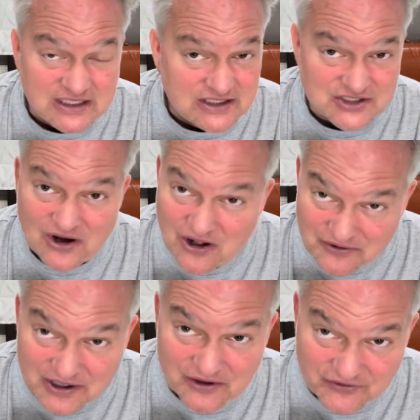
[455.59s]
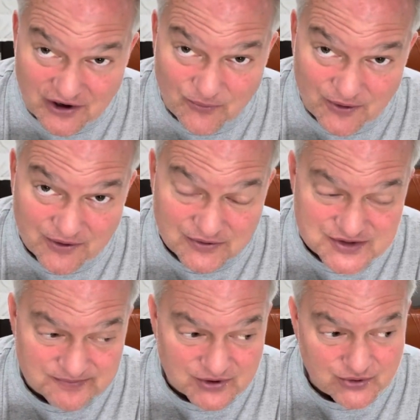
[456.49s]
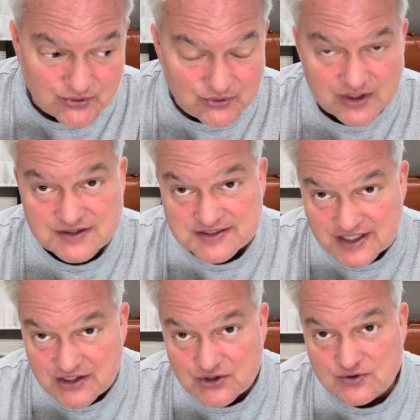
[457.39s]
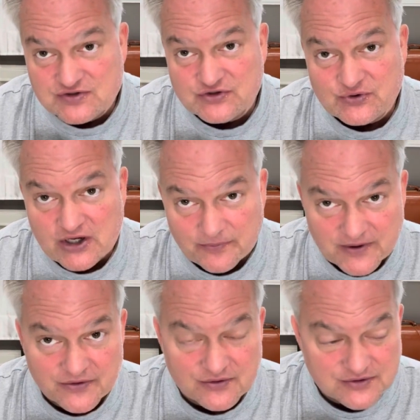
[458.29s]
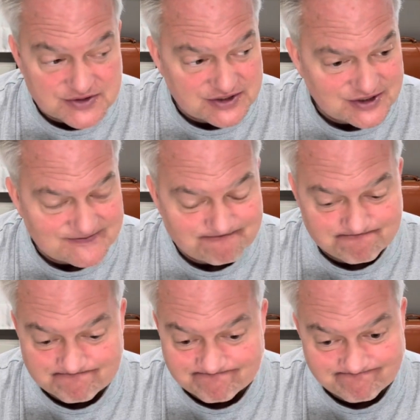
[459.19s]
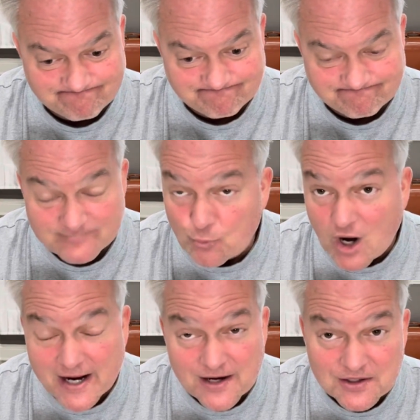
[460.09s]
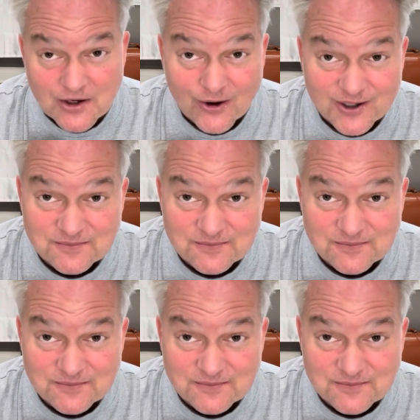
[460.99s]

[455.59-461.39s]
to all our healthcare workers who continue to help others walk out of the dark.